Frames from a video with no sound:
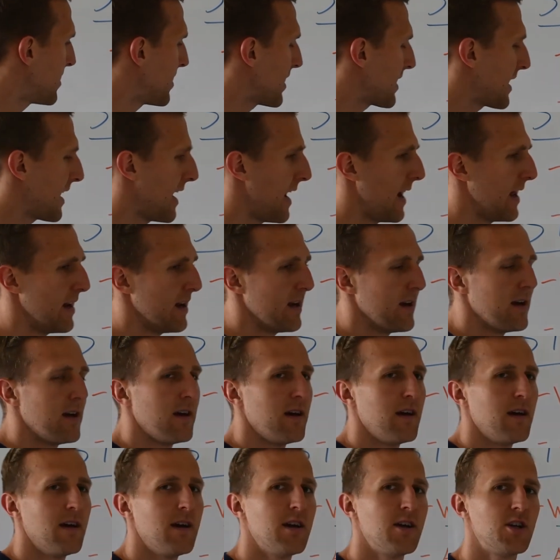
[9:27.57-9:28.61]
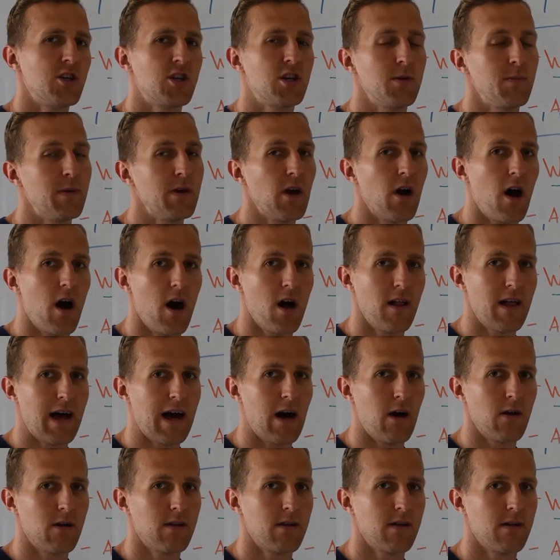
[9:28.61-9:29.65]
again, should be all
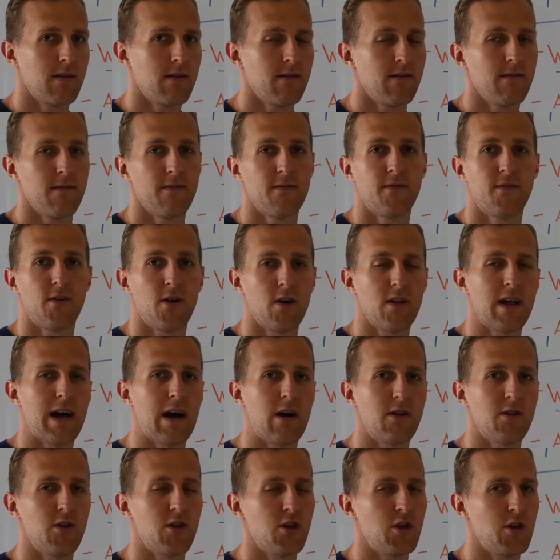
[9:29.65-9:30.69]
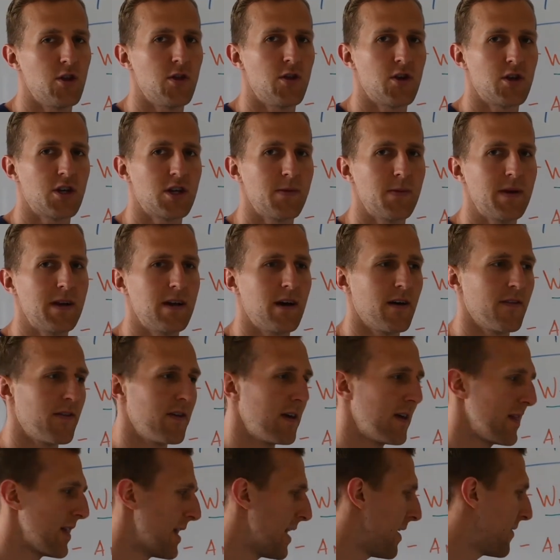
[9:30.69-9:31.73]
out, full out. There should be
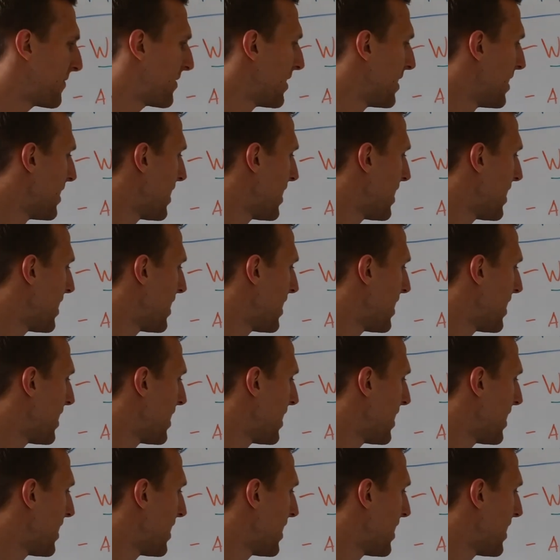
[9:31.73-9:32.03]
nothing left.